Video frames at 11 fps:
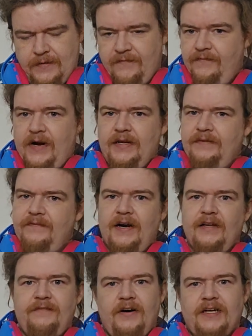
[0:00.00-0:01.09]
Very,
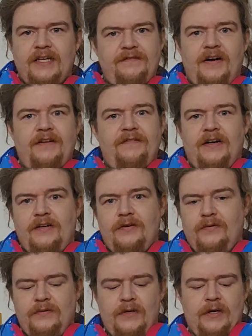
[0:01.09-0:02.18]
very funky, very, very cool.